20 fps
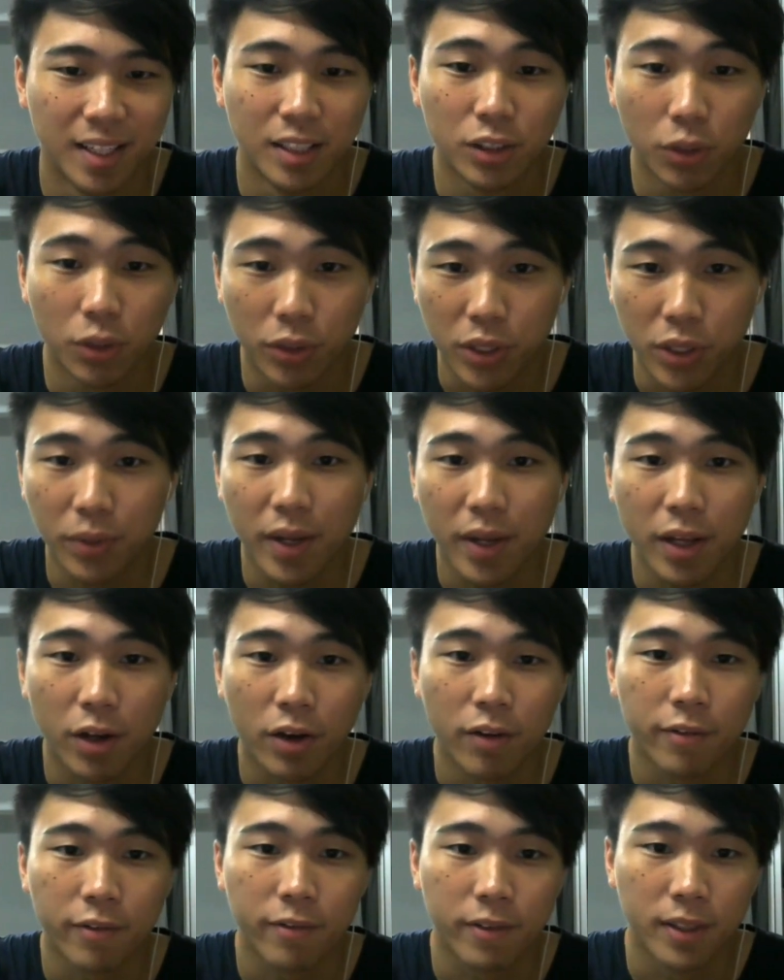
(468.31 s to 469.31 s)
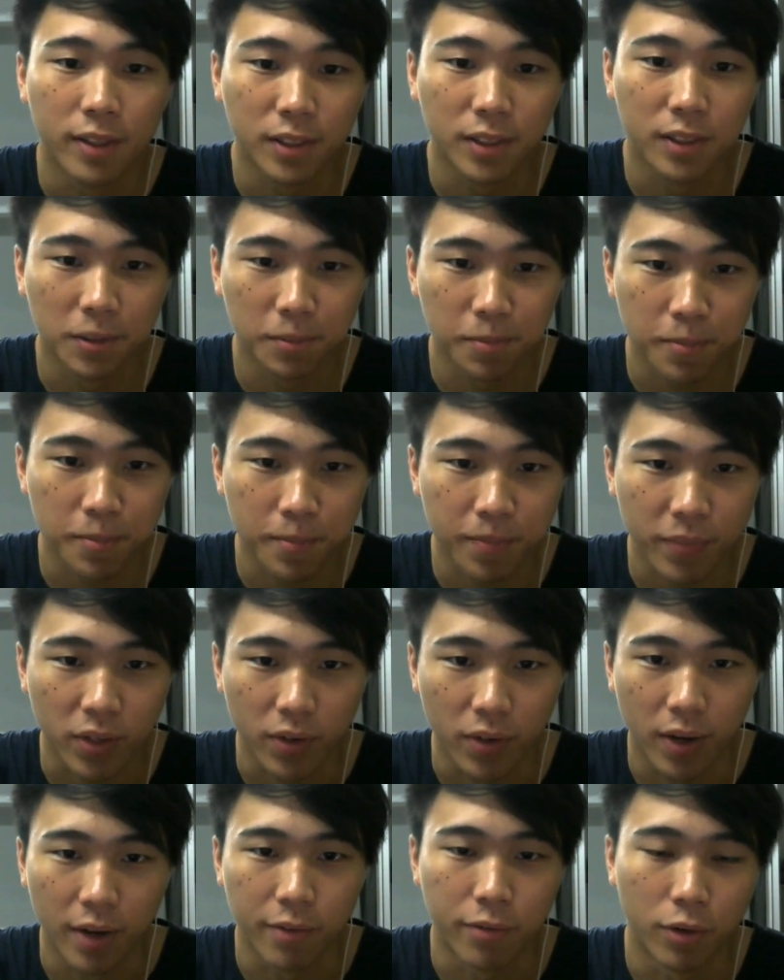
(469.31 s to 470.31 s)
So kill that off first,
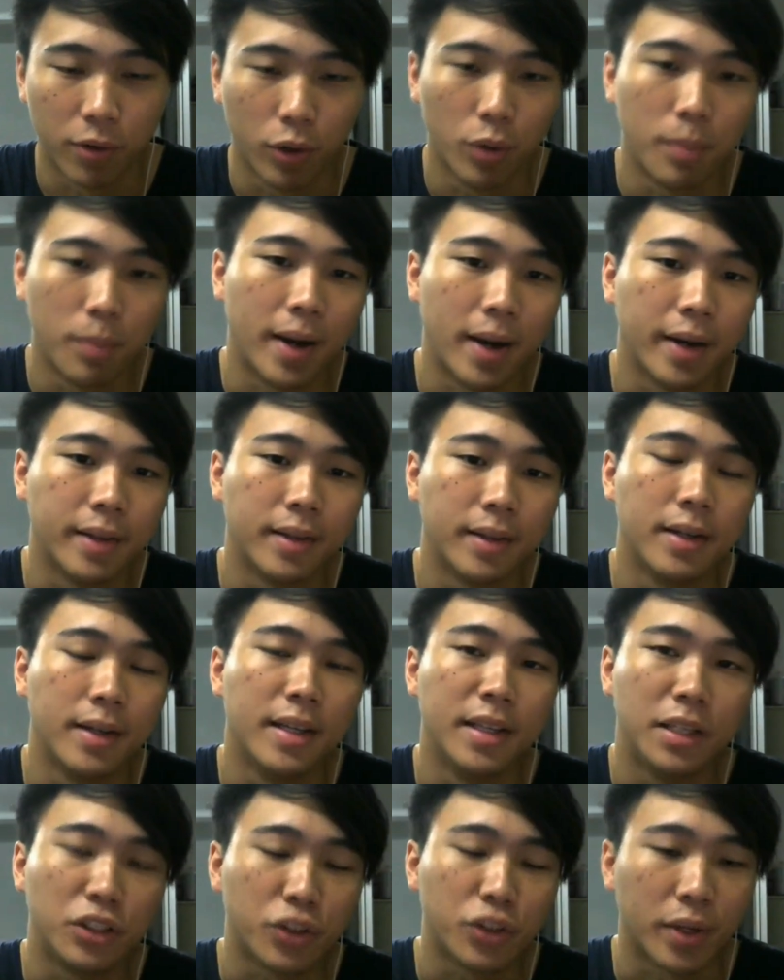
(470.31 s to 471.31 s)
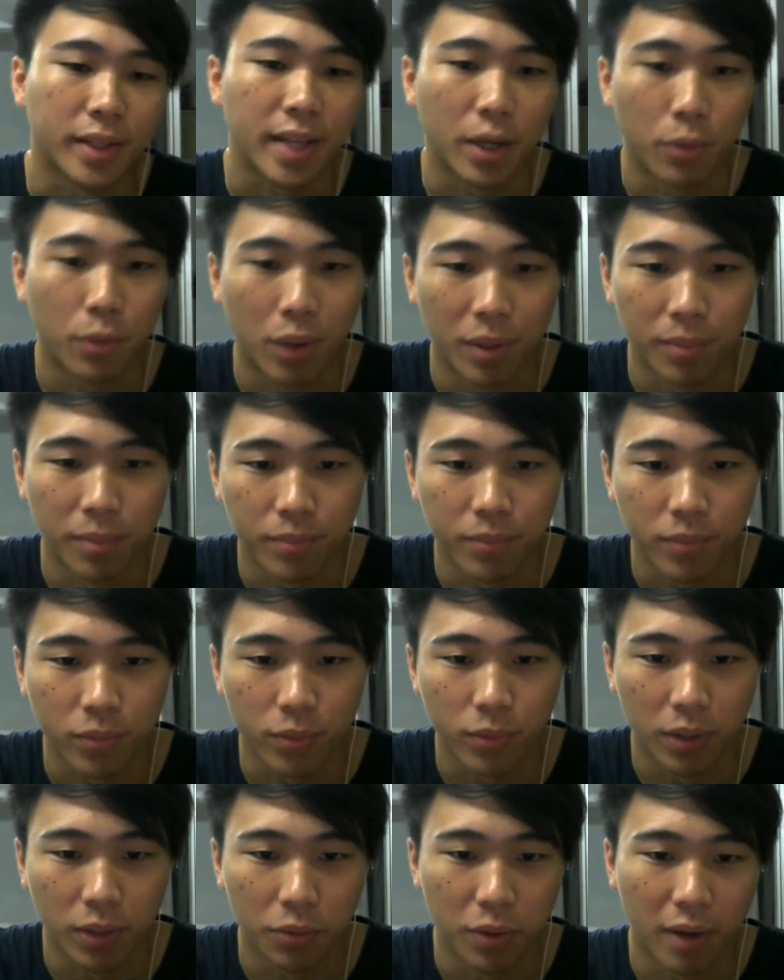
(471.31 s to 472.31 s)
right? Followed by the initial attack one.
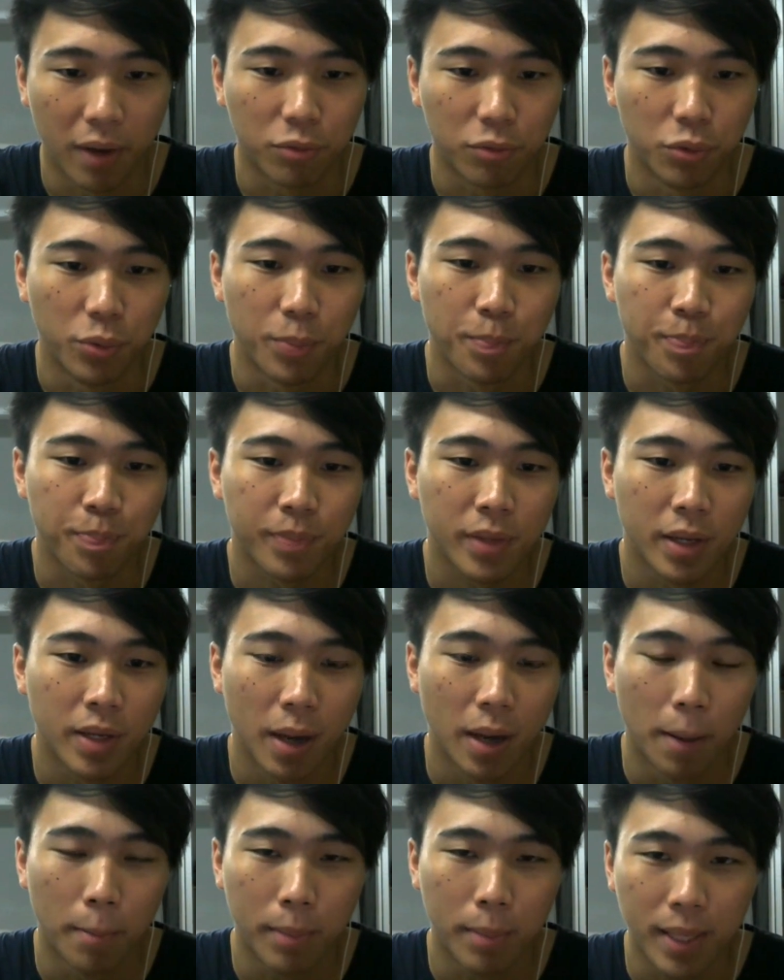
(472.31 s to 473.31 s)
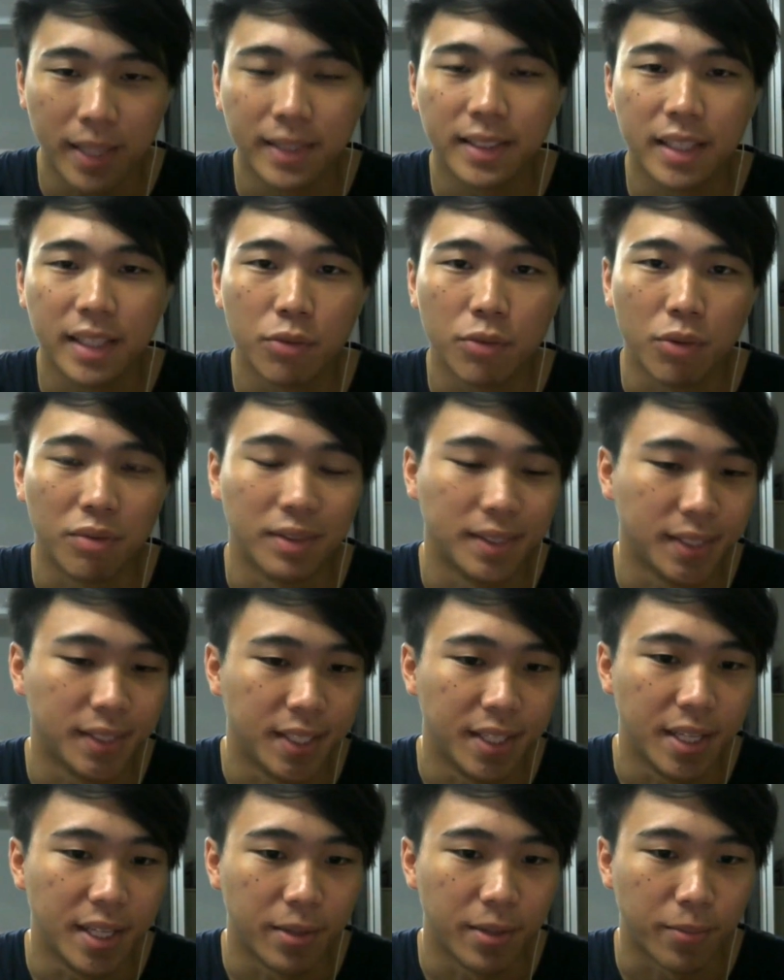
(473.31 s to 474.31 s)
Right, we have to play safe with the
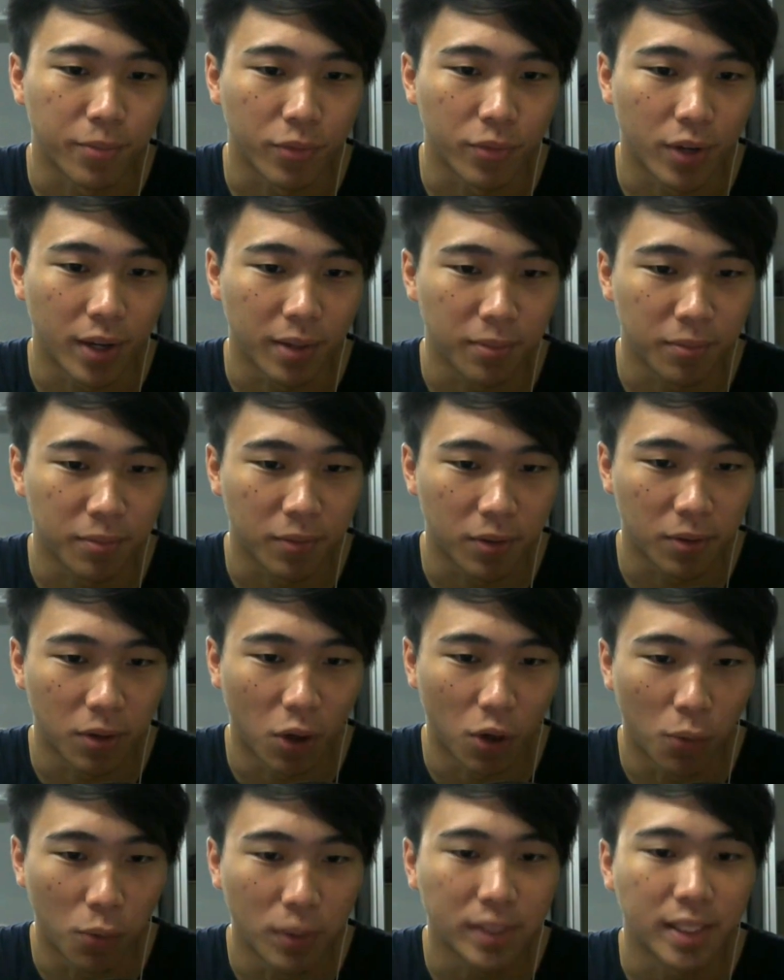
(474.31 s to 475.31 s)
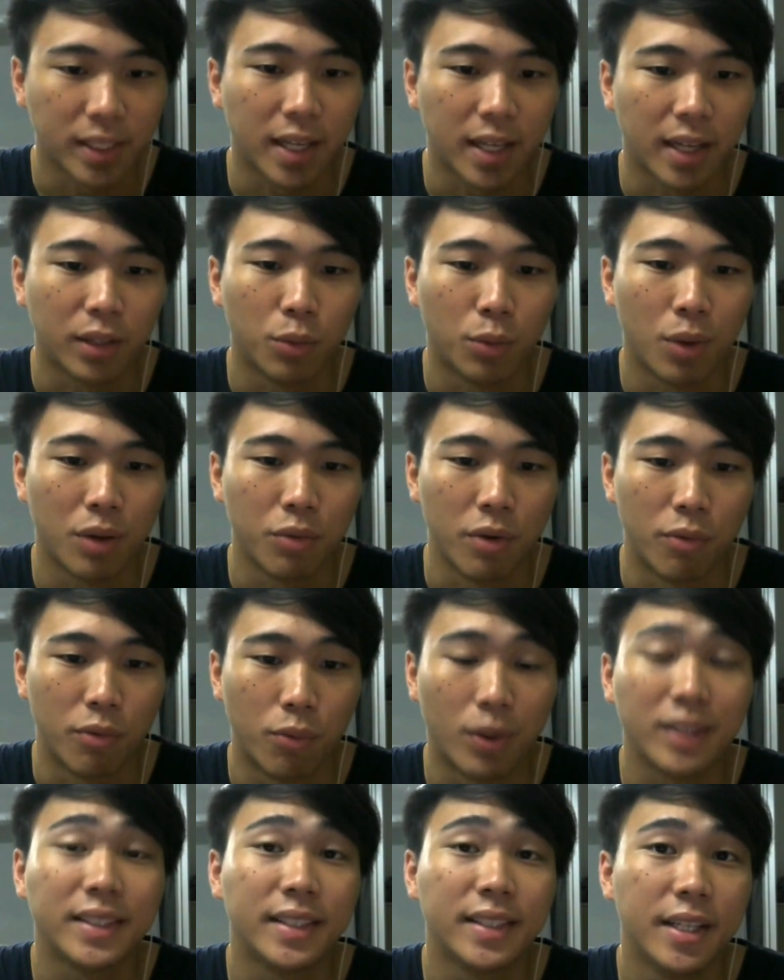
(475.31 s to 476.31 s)
CD. Right, always attack the one with
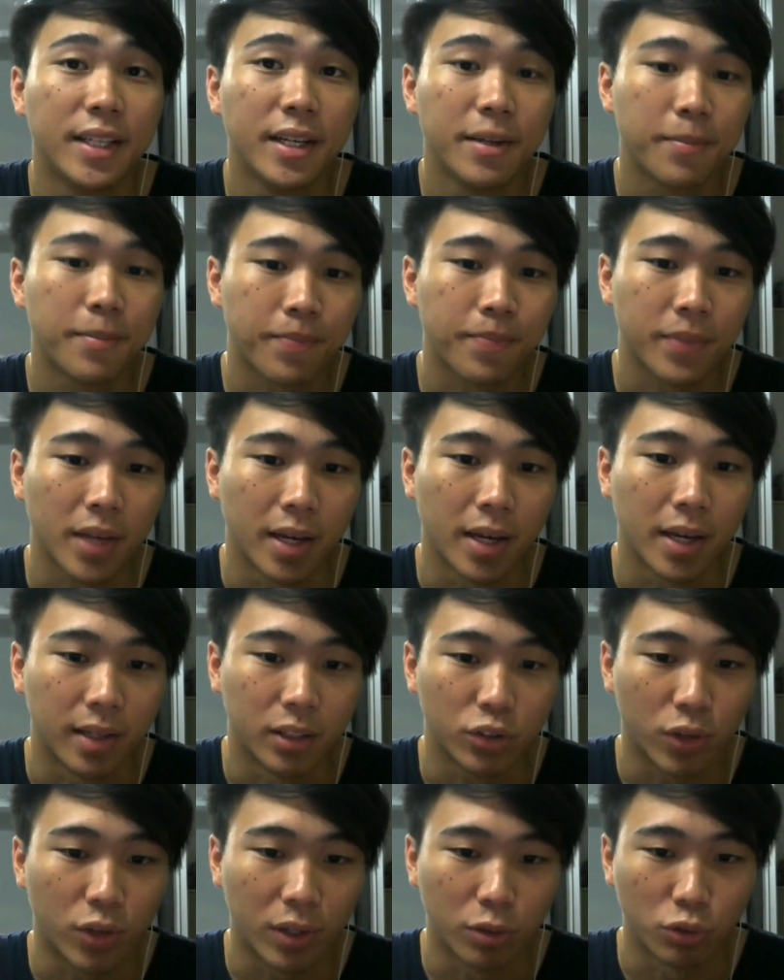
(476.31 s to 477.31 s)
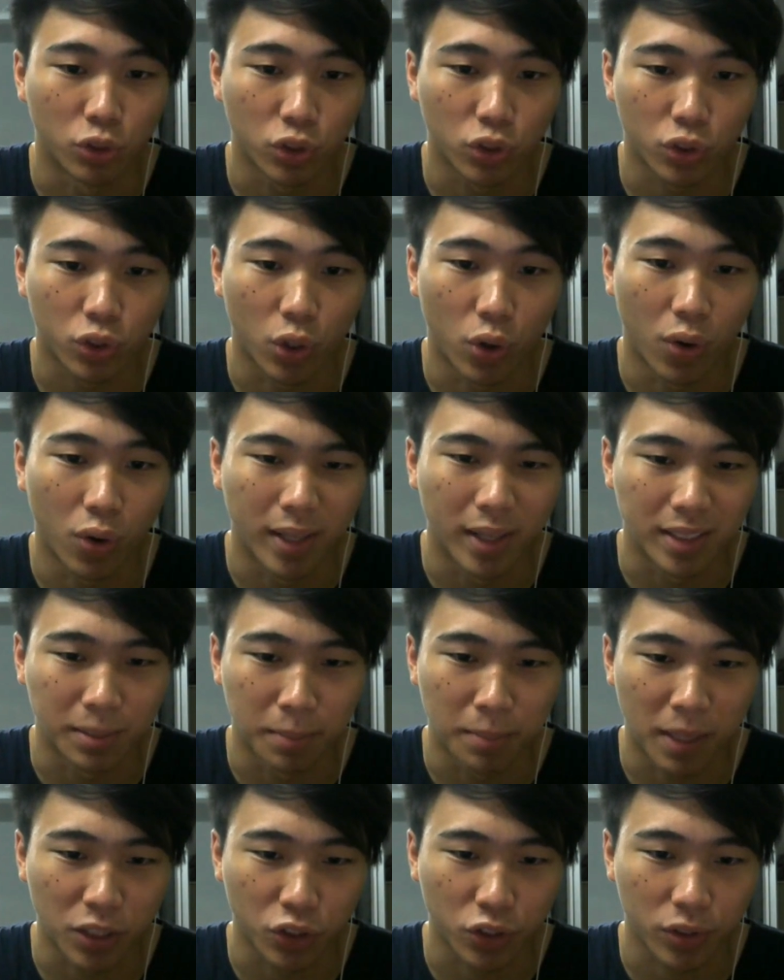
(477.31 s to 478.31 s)
1 CD, and then try to store as
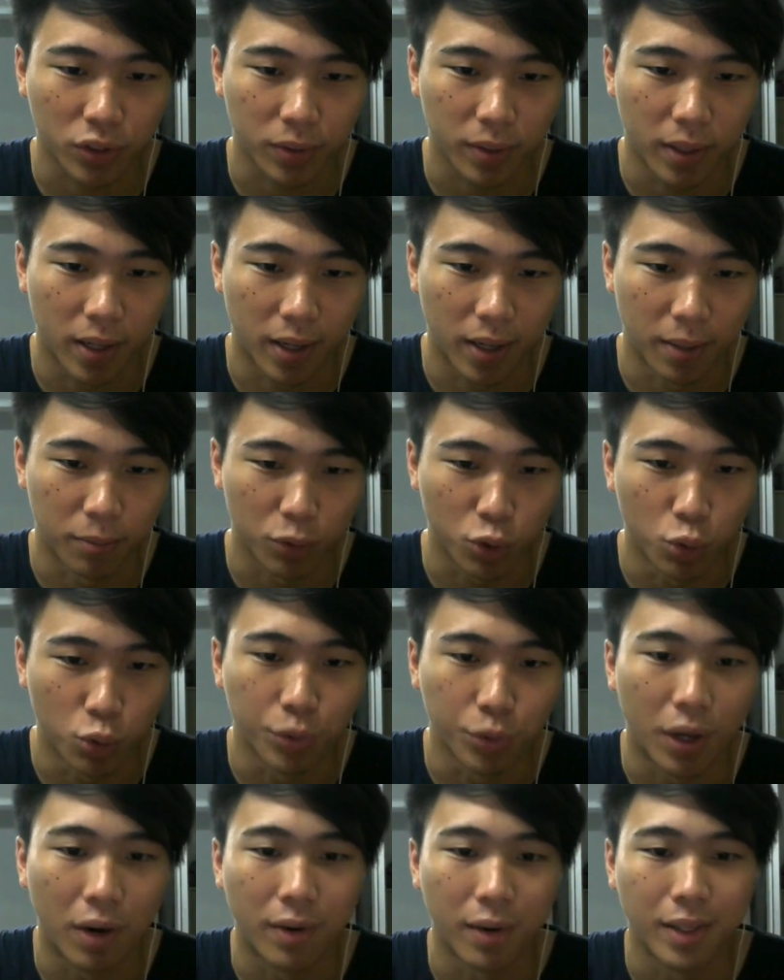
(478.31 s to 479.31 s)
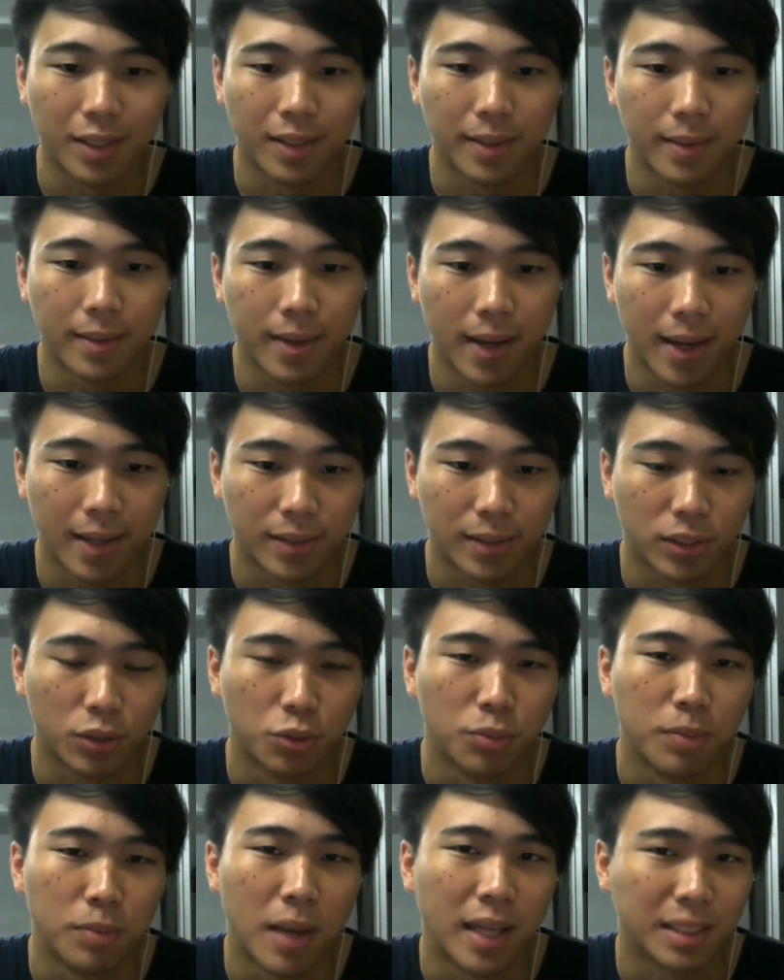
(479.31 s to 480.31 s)
much cooldown
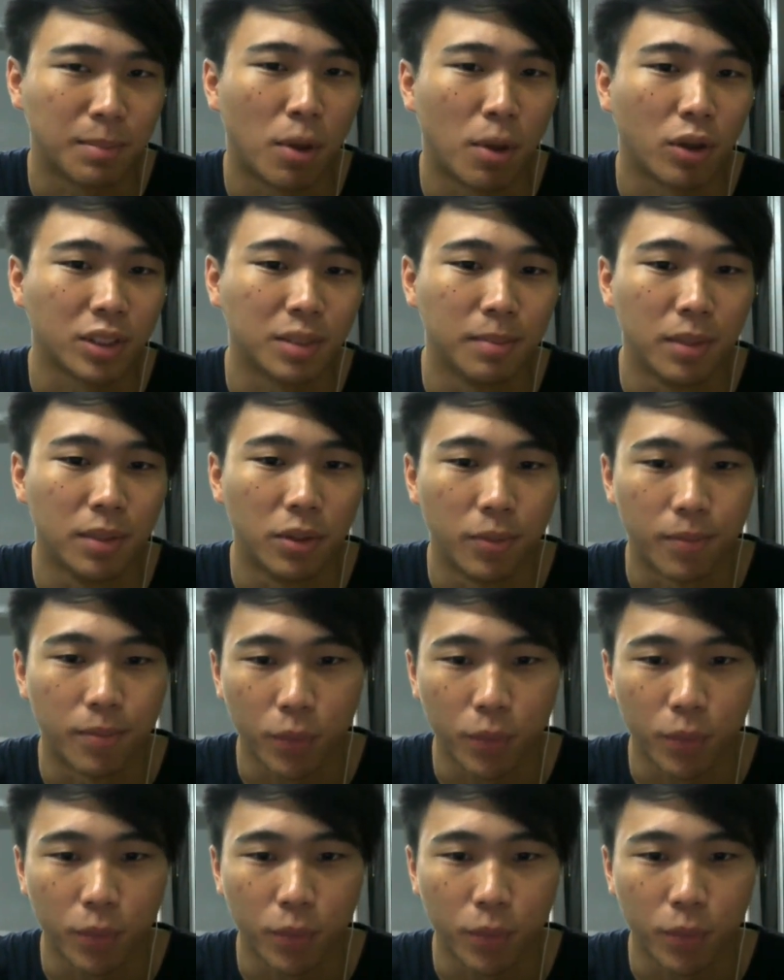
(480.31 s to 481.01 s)
as possible